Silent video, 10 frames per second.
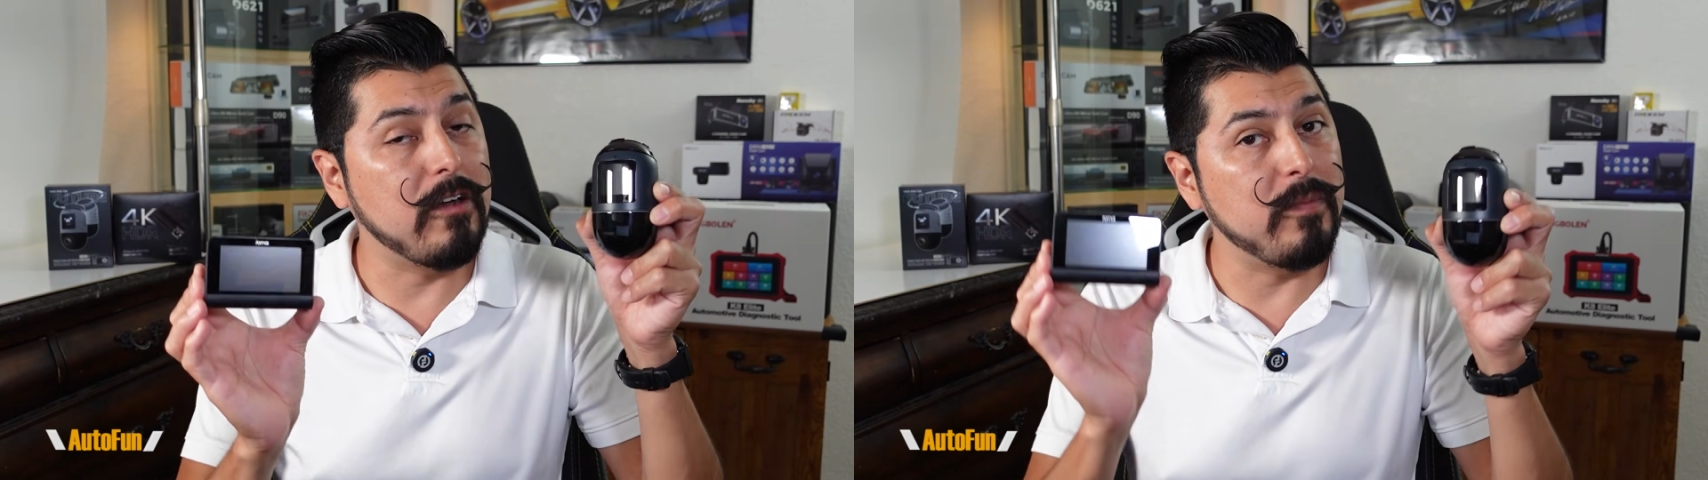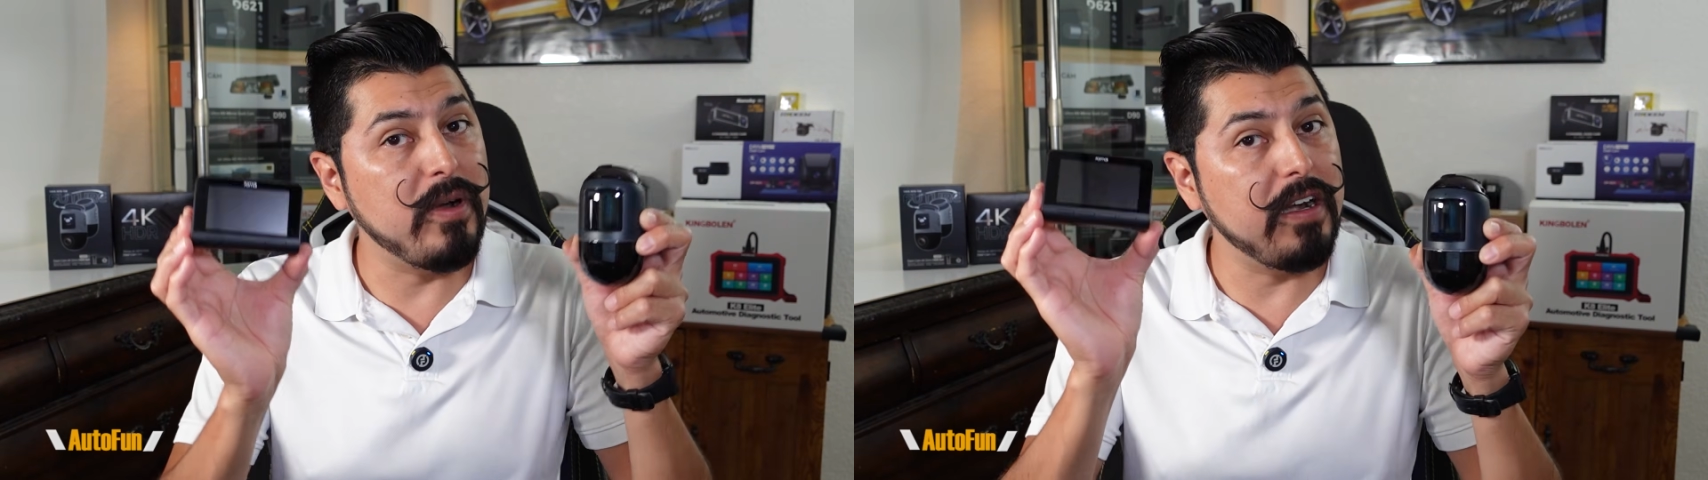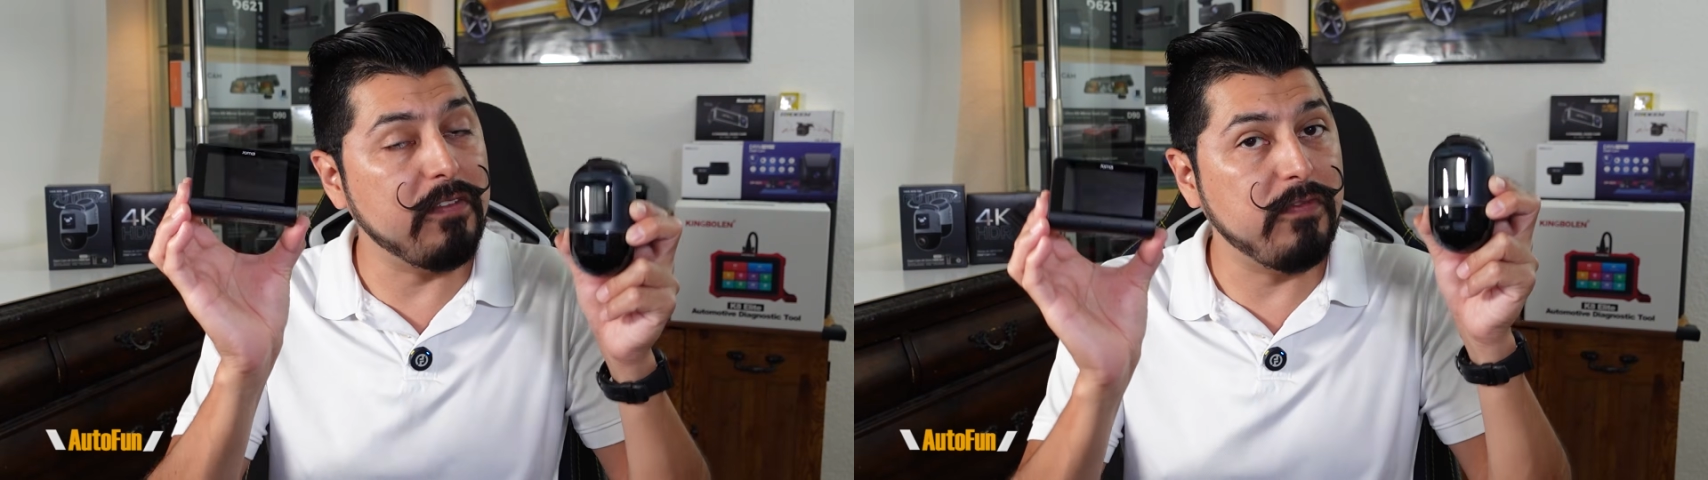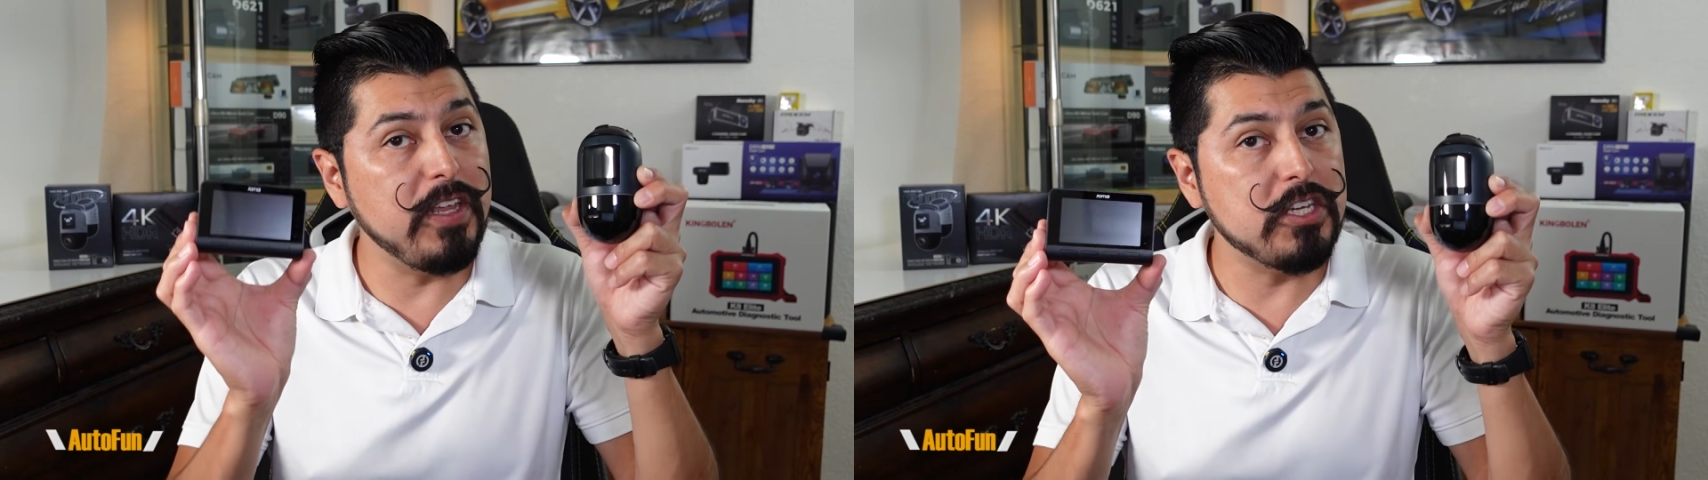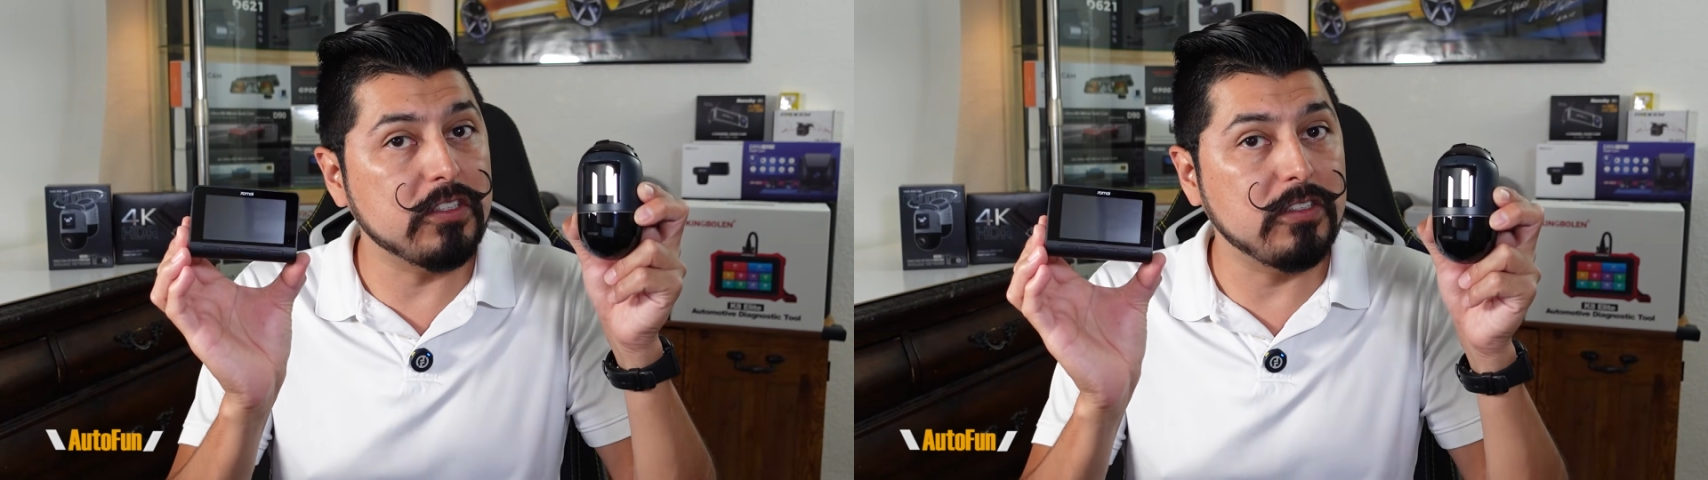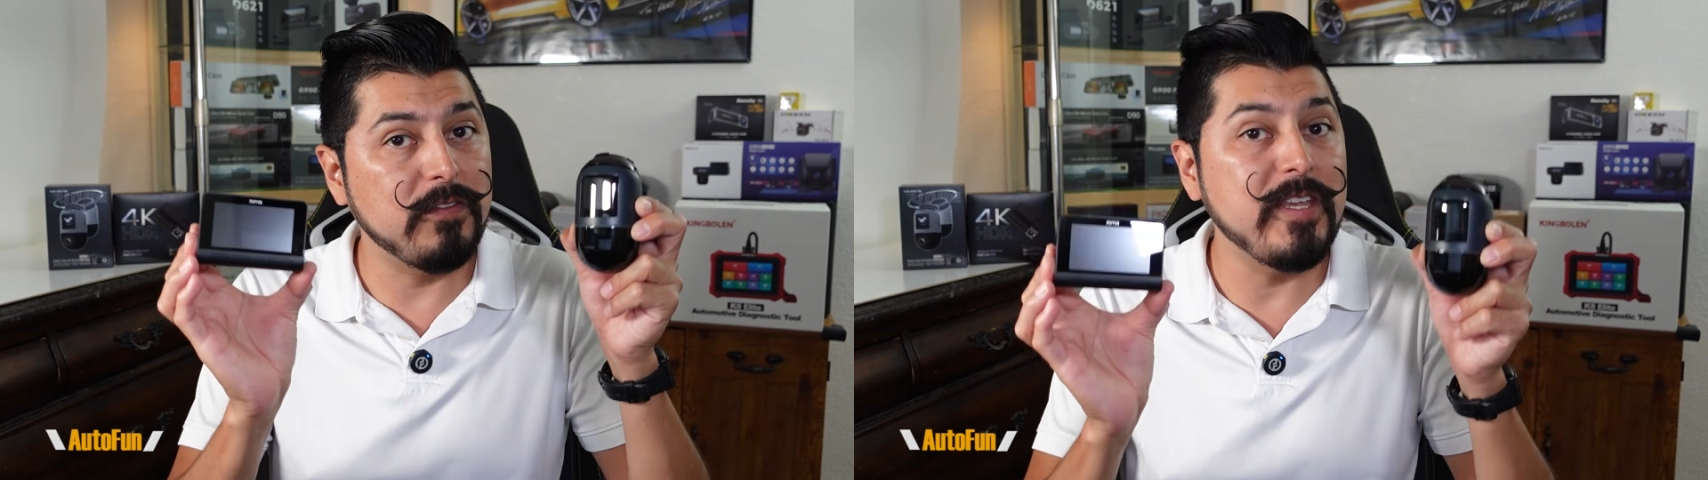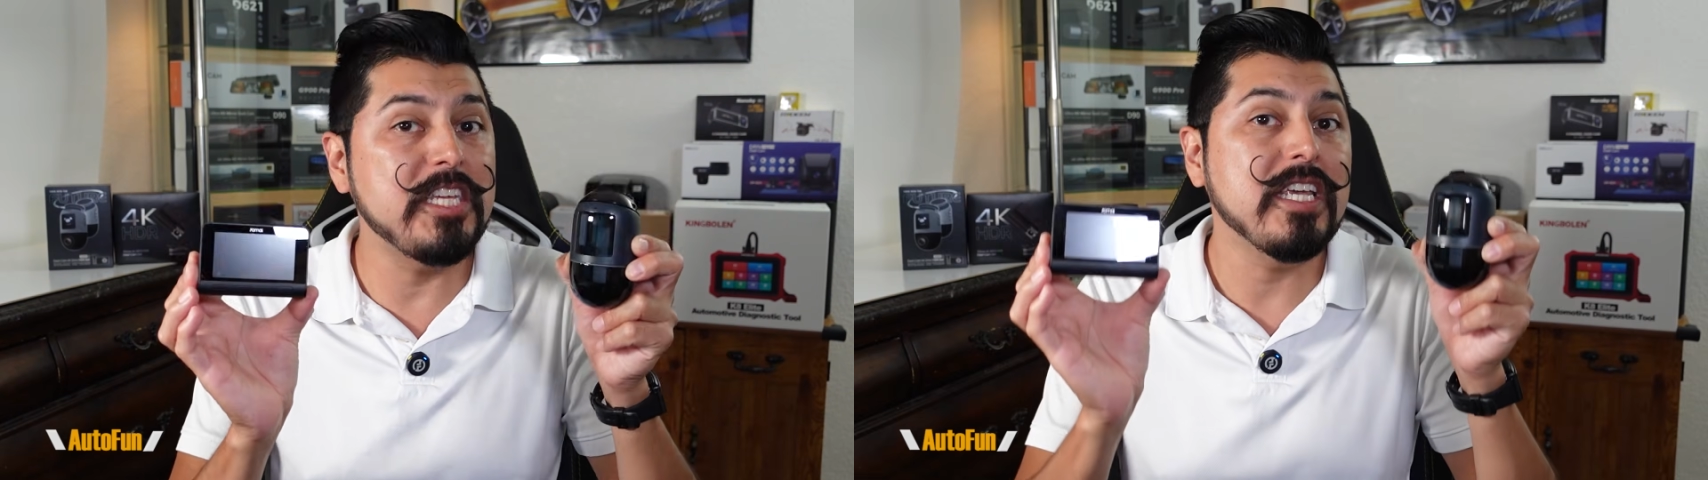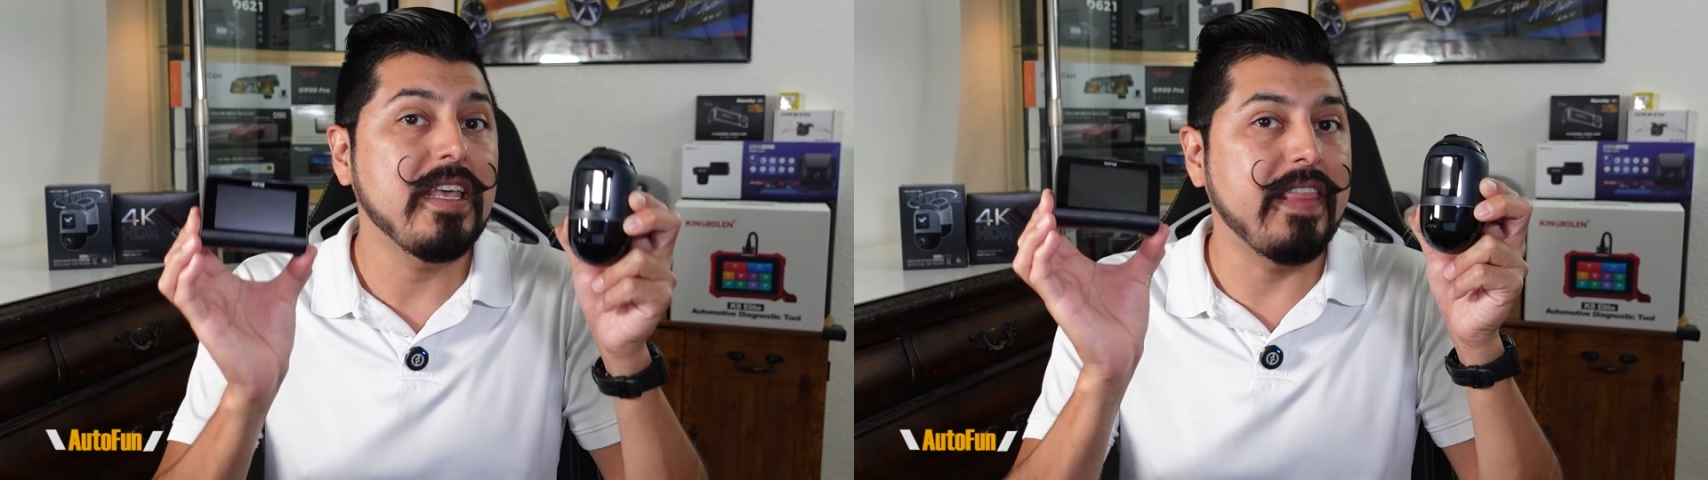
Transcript: compare the features of each,